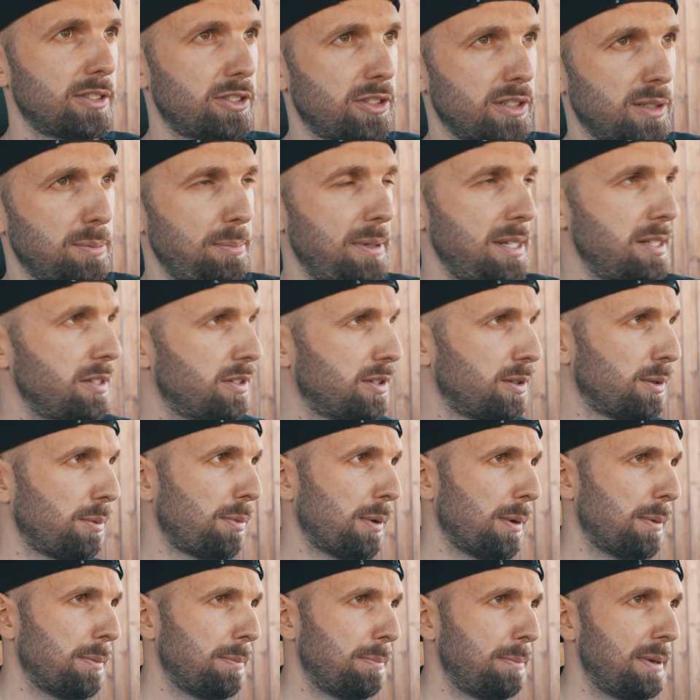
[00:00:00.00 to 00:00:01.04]
Just been
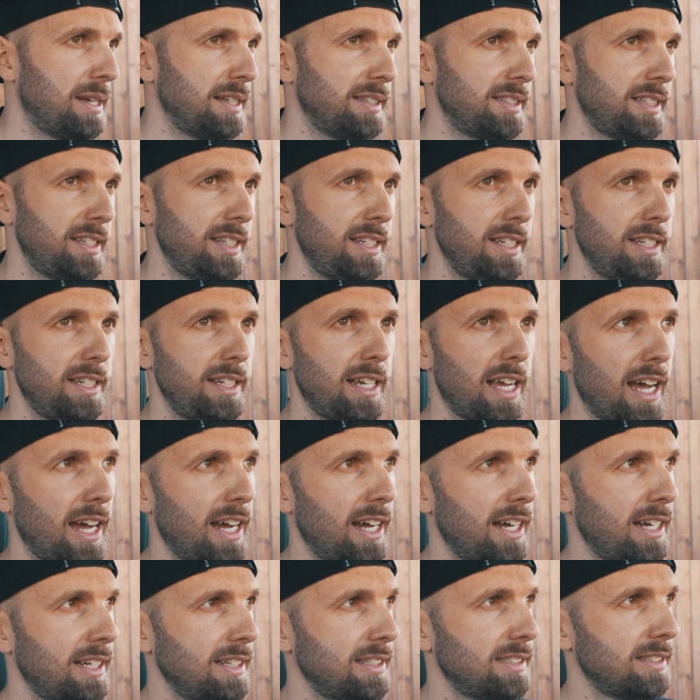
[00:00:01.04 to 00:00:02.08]
super busy,
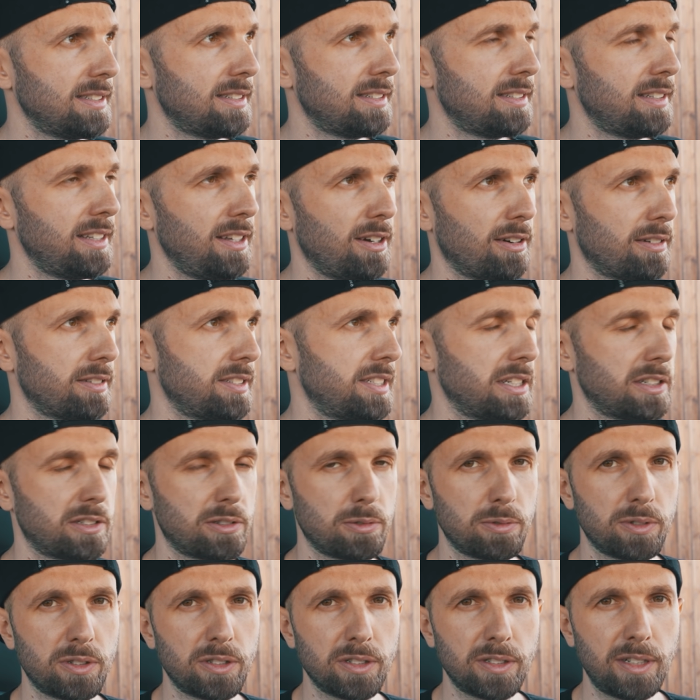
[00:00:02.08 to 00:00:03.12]
and the
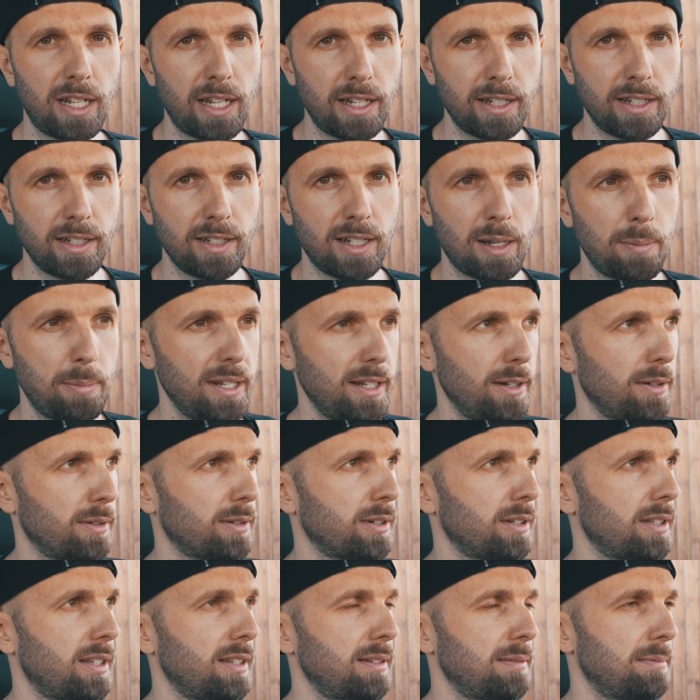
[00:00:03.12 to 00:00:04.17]
R6 was just taking a bit
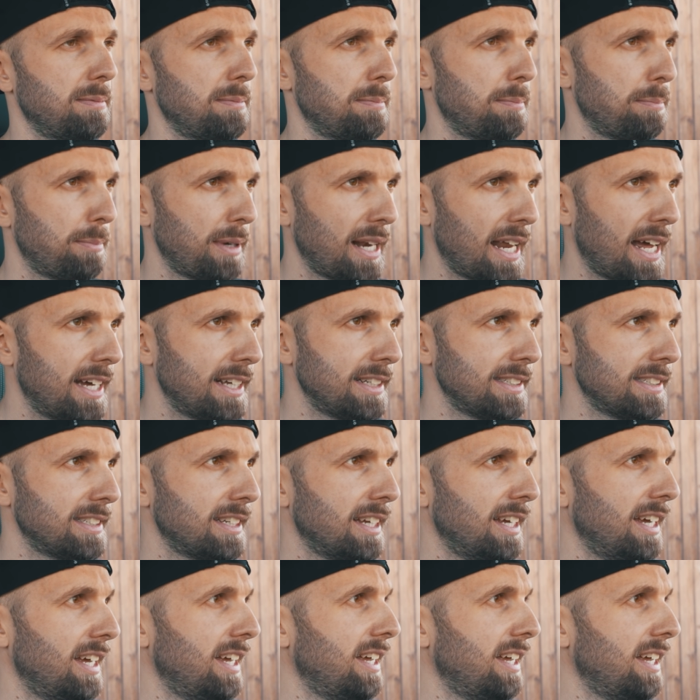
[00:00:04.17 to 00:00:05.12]
longer than planned.